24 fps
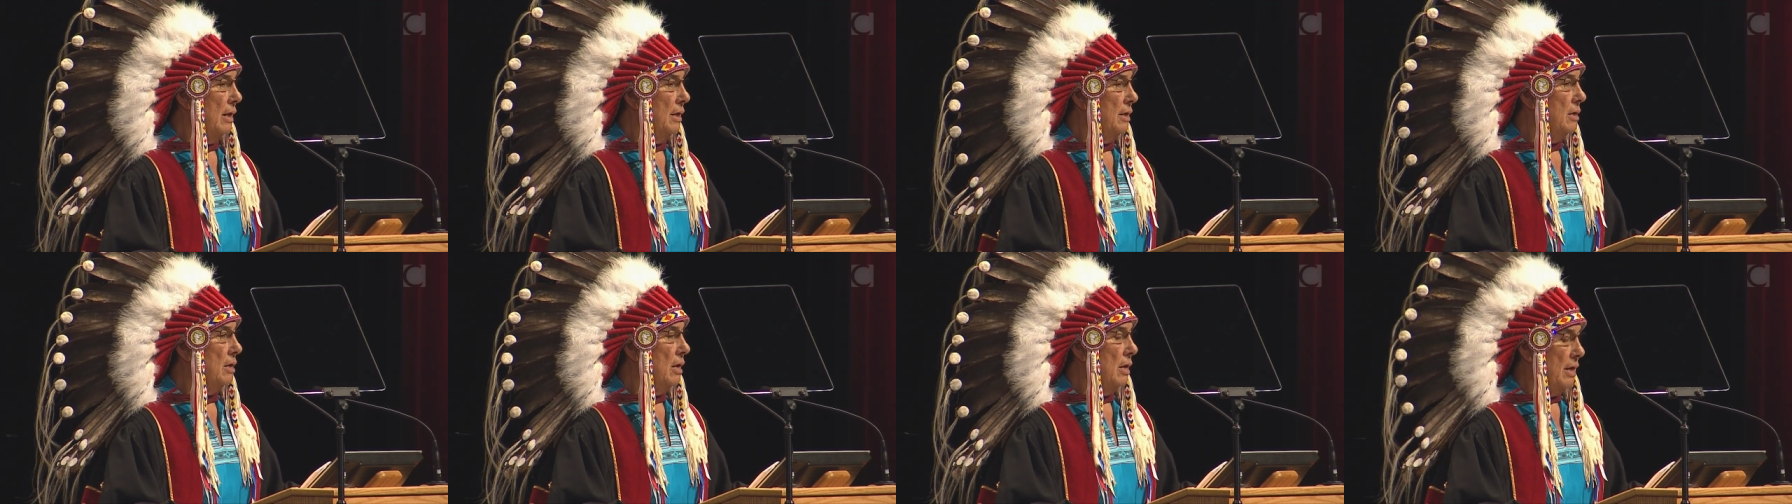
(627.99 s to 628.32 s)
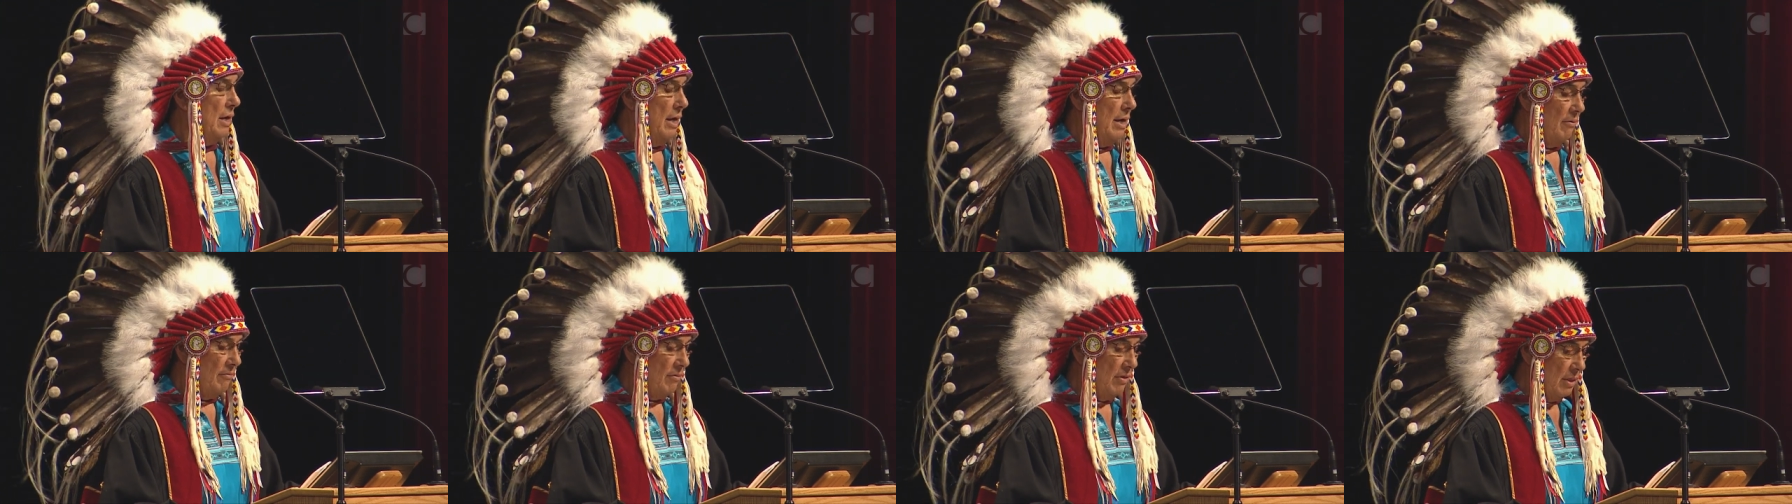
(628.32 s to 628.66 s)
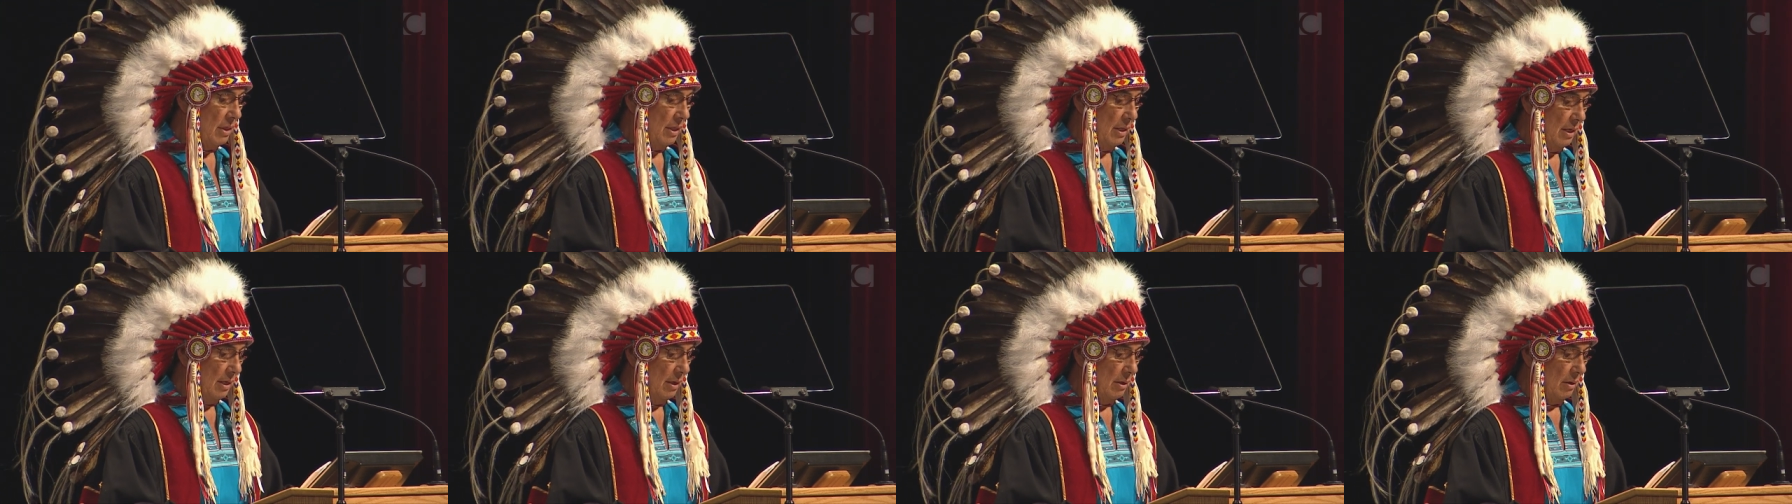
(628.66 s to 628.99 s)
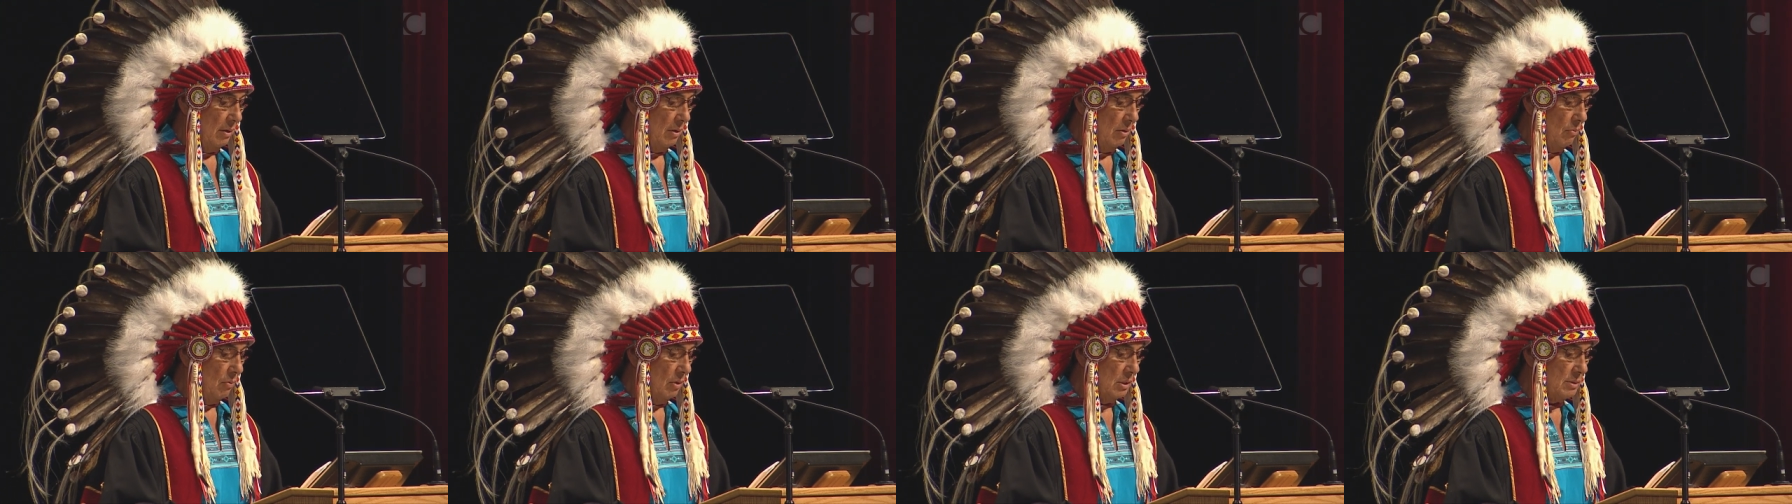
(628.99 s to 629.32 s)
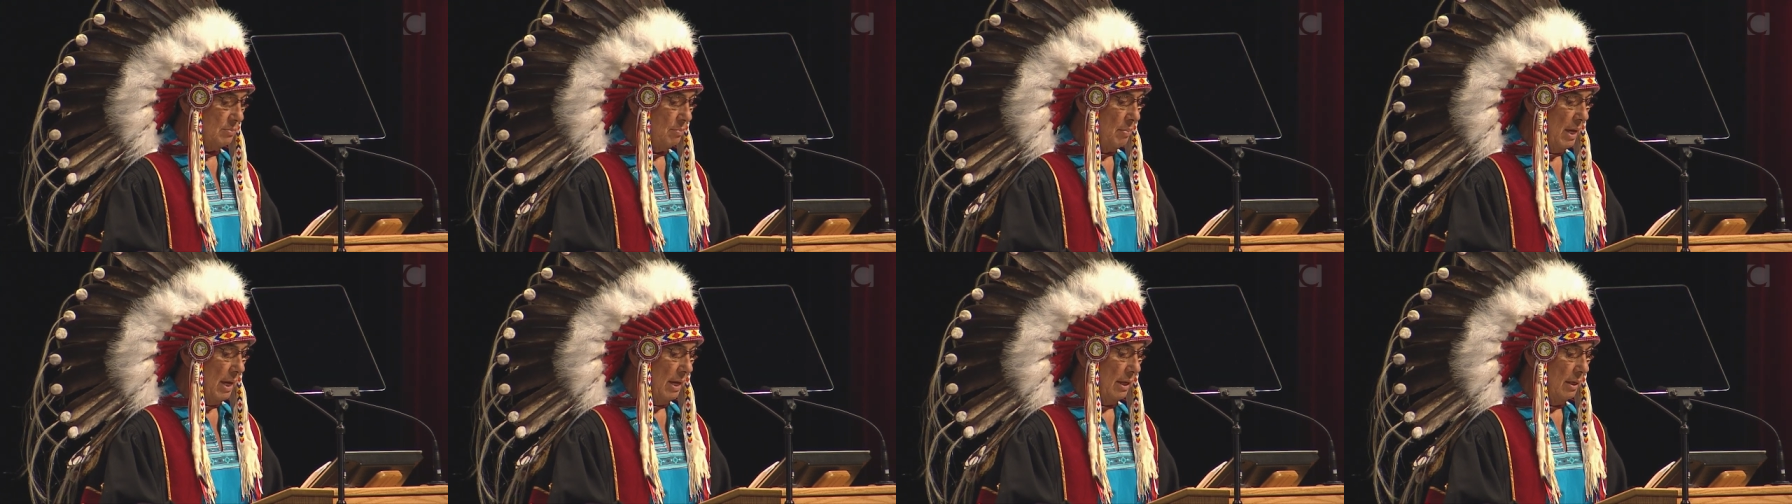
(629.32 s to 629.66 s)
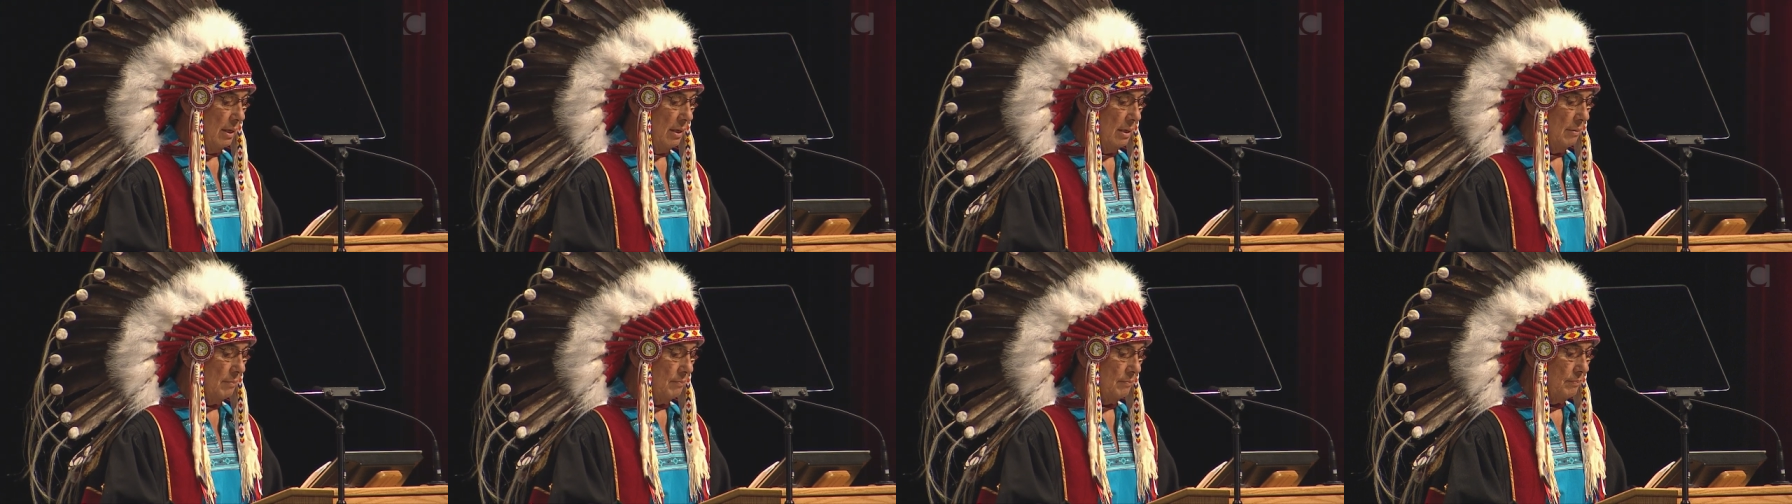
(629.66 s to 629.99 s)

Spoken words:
and not everything was bad.